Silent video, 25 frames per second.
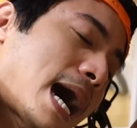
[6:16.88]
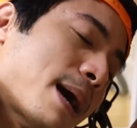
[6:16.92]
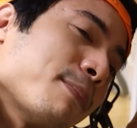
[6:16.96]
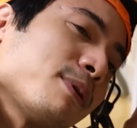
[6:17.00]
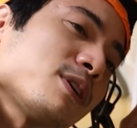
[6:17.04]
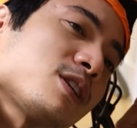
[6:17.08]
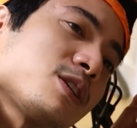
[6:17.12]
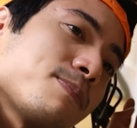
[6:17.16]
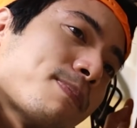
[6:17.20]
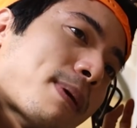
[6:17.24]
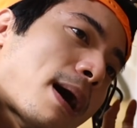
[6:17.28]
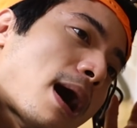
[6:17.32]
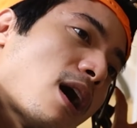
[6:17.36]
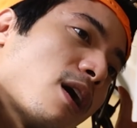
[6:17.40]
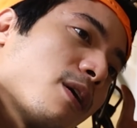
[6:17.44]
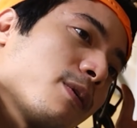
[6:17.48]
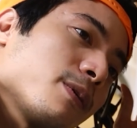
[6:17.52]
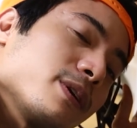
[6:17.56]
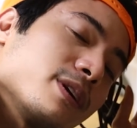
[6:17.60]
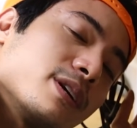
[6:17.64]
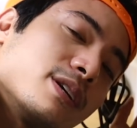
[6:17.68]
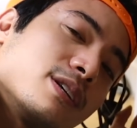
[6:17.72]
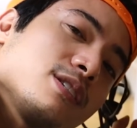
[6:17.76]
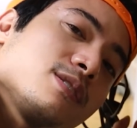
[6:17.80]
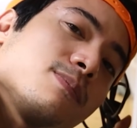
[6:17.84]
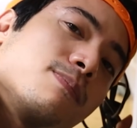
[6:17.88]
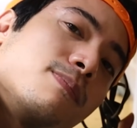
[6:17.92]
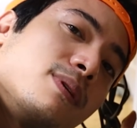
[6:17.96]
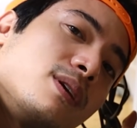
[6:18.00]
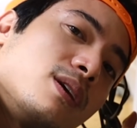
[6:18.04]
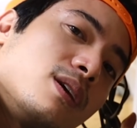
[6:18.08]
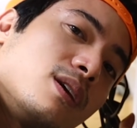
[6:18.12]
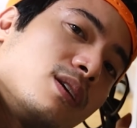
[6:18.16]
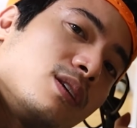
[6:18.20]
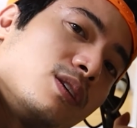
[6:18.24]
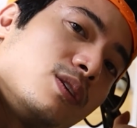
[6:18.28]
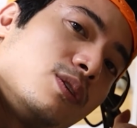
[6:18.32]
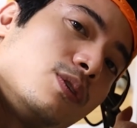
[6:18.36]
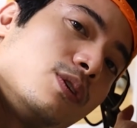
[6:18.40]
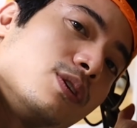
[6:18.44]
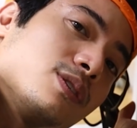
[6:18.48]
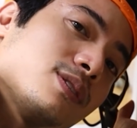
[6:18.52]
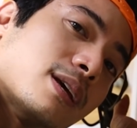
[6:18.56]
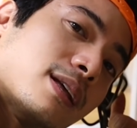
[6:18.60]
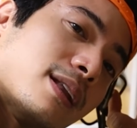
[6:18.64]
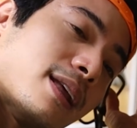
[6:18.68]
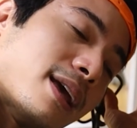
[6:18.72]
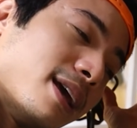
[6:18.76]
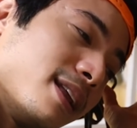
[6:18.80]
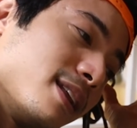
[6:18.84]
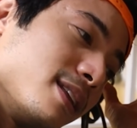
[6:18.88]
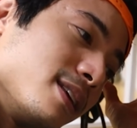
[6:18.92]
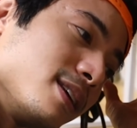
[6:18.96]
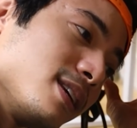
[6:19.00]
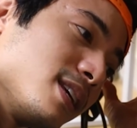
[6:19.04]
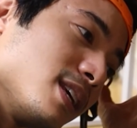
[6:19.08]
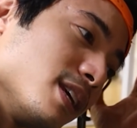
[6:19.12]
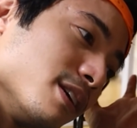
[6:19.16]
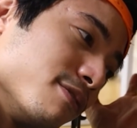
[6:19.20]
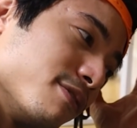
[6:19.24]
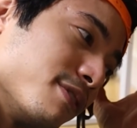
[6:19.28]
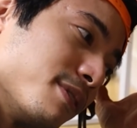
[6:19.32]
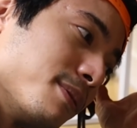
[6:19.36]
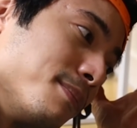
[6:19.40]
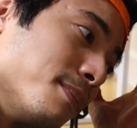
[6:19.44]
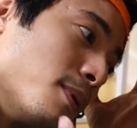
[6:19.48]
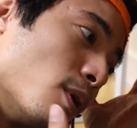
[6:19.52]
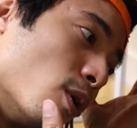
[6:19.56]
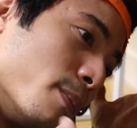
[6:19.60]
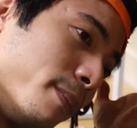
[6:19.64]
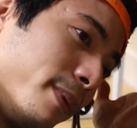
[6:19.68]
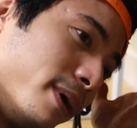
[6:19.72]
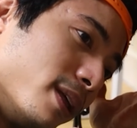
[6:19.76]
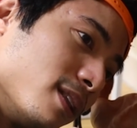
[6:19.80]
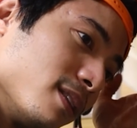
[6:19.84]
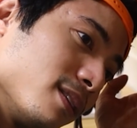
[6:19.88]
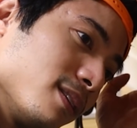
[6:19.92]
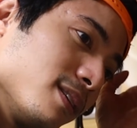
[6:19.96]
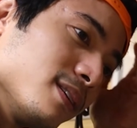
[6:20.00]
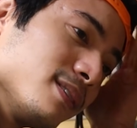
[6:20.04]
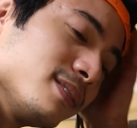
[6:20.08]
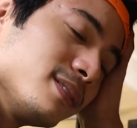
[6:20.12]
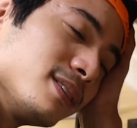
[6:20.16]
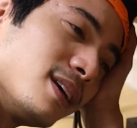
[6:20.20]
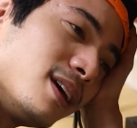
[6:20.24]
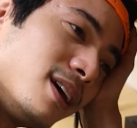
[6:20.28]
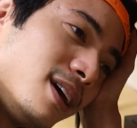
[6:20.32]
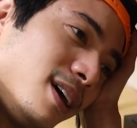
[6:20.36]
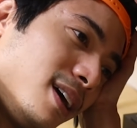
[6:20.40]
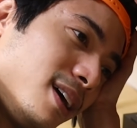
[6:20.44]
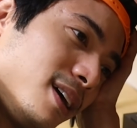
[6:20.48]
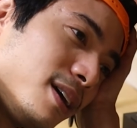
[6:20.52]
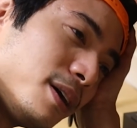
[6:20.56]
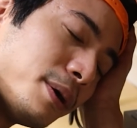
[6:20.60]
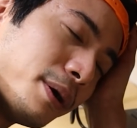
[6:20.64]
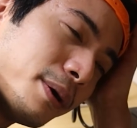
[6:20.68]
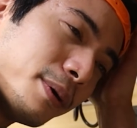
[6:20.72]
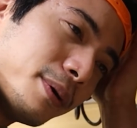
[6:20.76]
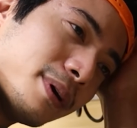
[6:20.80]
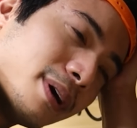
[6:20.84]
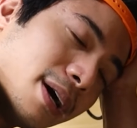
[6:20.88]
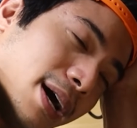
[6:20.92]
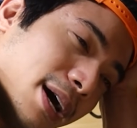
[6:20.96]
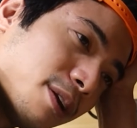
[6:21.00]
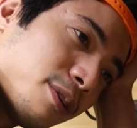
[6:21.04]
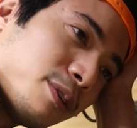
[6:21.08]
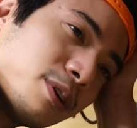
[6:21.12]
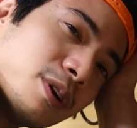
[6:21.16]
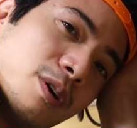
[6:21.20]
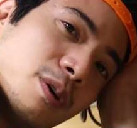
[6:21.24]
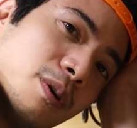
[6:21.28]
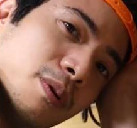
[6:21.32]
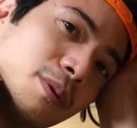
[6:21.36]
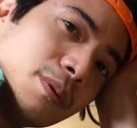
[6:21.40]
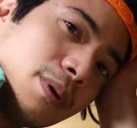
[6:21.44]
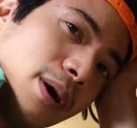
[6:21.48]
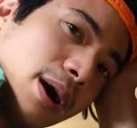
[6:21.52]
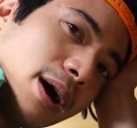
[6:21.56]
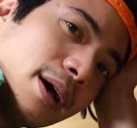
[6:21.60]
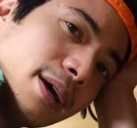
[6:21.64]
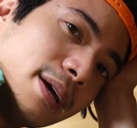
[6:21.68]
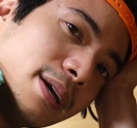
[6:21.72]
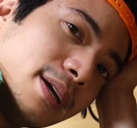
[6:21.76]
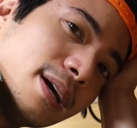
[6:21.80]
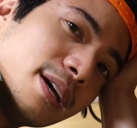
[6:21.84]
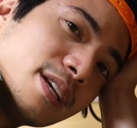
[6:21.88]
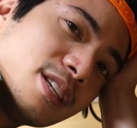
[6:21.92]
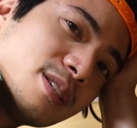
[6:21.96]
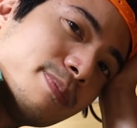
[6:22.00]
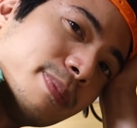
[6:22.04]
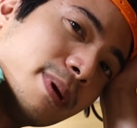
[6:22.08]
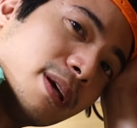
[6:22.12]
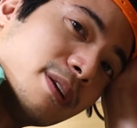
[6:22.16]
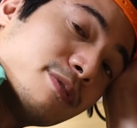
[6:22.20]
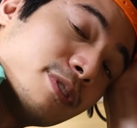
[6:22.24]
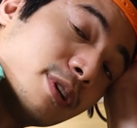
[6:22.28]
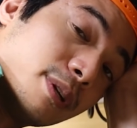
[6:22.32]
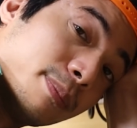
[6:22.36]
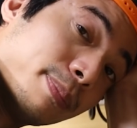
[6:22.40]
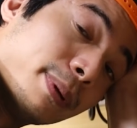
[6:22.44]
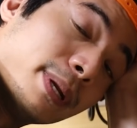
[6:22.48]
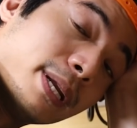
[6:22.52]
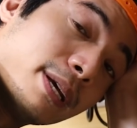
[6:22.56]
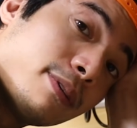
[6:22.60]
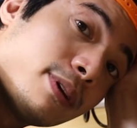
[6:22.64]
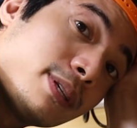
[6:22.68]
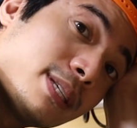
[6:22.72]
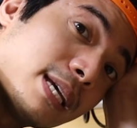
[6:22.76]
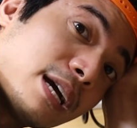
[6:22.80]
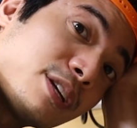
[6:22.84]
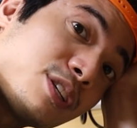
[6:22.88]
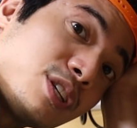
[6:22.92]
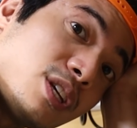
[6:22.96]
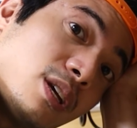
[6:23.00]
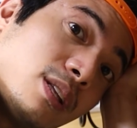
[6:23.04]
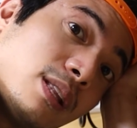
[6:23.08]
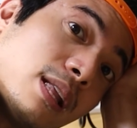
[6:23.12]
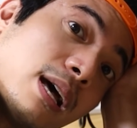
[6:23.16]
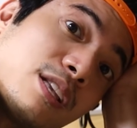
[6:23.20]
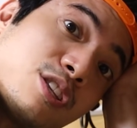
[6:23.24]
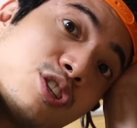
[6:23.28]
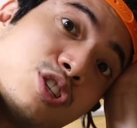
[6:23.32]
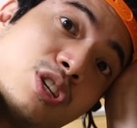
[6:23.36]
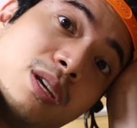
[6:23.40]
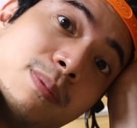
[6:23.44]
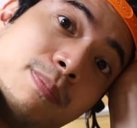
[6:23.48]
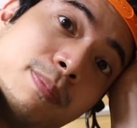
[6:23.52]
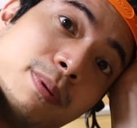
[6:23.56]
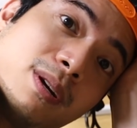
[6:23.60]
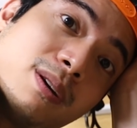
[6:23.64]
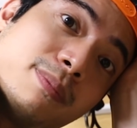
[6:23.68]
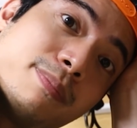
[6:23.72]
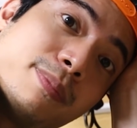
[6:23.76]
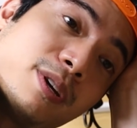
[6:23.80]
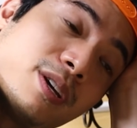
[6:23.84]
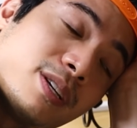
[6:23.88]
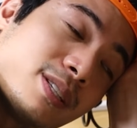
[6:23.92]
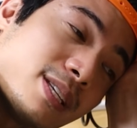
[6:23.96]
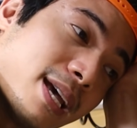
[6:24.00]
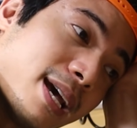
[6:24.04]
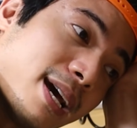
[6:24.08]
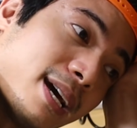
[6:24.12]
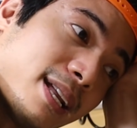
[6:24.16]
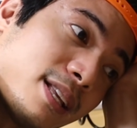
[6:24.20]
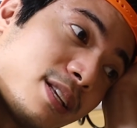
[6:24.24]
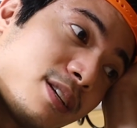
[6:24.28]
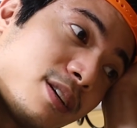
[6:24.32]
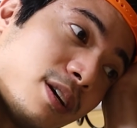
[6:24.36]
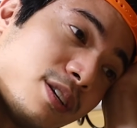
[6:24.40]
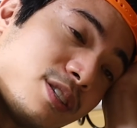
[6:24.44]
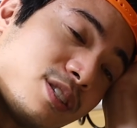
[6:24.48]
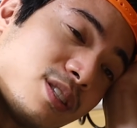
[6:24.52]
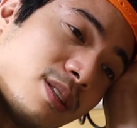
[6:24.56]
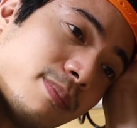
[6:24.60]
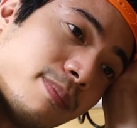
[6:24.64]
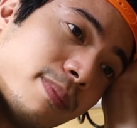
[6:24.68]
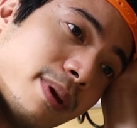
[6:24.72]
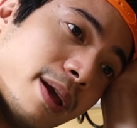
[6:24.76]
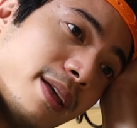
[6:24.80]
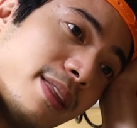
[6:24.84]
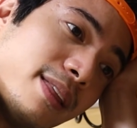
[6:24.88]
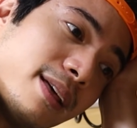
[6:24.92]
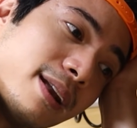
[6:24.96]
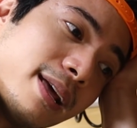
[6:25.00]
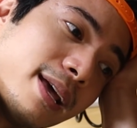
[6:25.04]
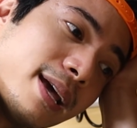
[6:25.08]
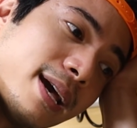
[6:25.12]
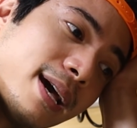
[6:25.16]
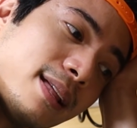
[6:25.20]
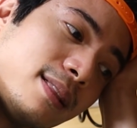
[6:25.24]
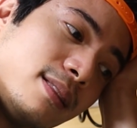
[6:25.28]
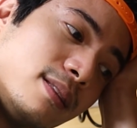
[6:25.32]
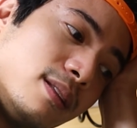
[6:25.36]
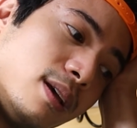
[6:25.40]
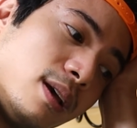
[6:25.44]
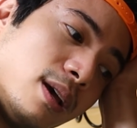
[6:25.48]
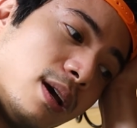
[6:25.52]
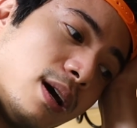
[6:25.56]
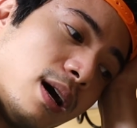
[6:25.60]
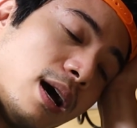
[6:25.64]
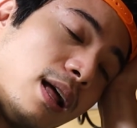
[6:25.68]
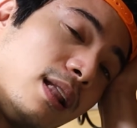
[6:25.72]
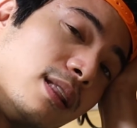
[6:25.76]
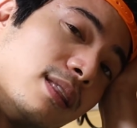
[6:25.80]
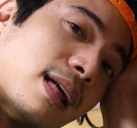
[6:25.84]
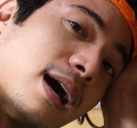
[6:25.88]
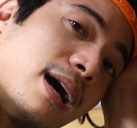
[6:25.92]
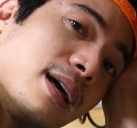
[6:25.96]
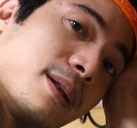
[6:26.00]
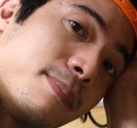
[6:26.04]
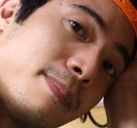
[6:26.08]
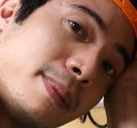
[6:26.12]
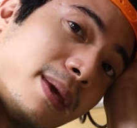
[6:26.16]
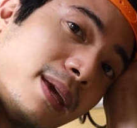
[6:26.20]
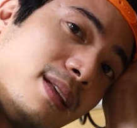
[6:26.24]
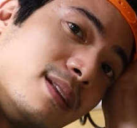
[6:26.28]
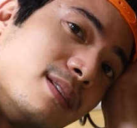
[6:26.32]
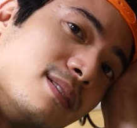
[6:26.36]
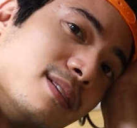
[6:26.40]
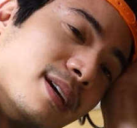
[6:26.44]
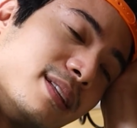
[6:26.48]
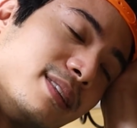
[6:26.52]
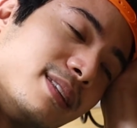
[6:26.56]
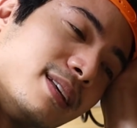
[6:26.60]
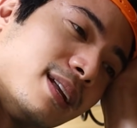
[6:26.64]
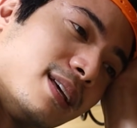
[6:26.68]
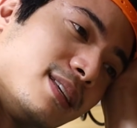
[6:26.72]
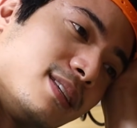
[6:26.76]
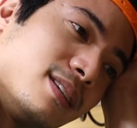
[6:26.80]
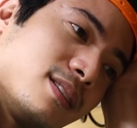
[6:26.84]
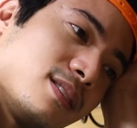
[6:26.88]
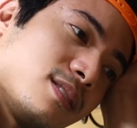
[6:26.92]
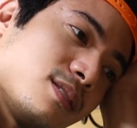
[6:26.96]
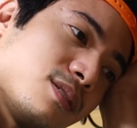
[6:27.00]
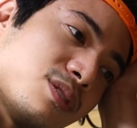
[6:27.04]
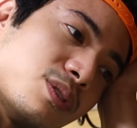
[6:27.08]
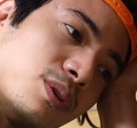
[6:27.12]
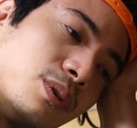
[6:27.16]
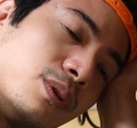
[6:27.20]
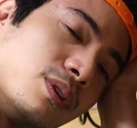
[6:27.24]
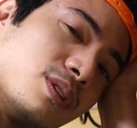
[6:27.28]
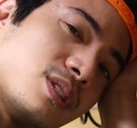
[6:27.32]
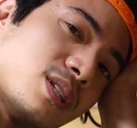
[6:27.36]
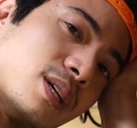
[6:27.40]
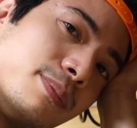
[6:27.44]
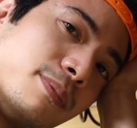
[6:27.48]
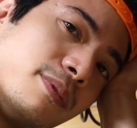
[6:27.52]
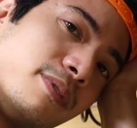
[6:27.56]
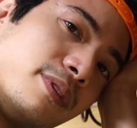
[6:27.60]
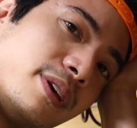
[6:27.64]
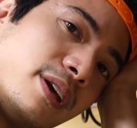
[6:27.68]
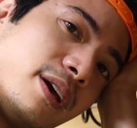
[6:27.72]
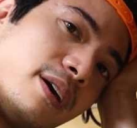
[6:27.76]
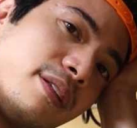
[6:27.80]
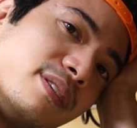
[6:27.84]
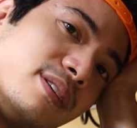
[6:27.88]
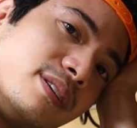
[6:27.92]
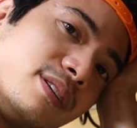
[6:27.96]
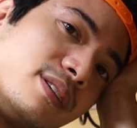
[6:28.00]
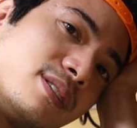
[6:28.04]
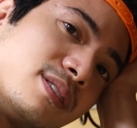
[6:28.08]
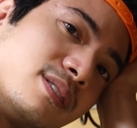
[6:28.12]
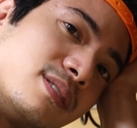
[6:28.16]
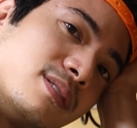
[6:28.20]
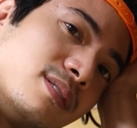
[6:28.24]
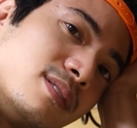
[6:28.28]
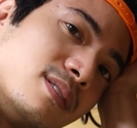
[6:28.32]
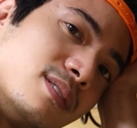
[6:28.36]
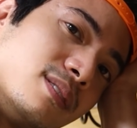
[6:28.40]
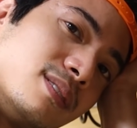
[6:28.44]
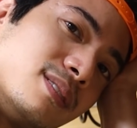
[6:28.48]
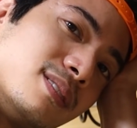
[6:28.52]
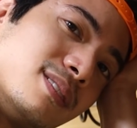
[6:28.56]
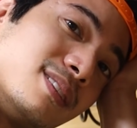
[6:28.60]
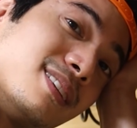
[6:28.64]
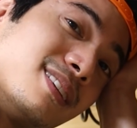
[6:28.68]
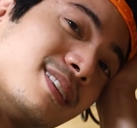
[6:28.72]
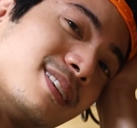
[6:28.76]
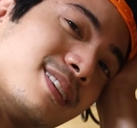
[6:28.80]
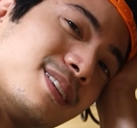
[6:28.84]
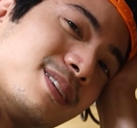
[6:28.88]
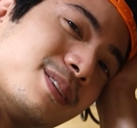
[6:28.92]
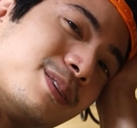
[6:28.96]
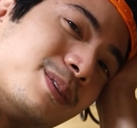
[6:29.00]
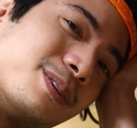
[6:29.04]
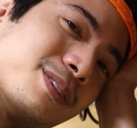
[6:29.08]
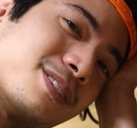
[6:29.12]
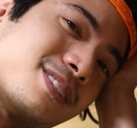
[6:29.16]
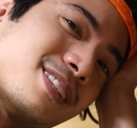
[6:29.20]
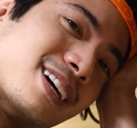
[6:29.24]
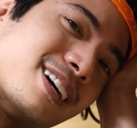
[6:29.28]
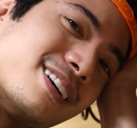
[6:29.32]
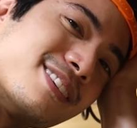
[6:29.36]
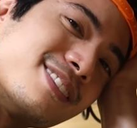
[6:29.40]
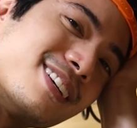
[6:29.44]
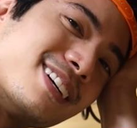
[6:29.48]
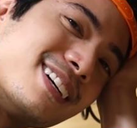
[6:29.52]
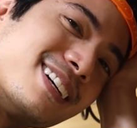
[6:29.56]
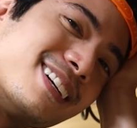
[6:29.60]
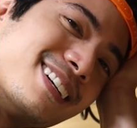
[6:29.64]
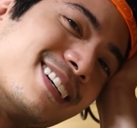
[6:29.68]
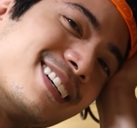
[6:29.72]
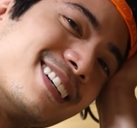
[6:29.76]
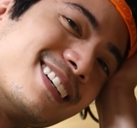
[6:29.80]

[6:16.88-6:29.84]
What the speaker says: how much power is being used at any given moment. I don't know why I spent for it, but it was actually a lot cheaper because I had it custom made and I had a lot made and then I just sold some of the others. Cool stuff, huh?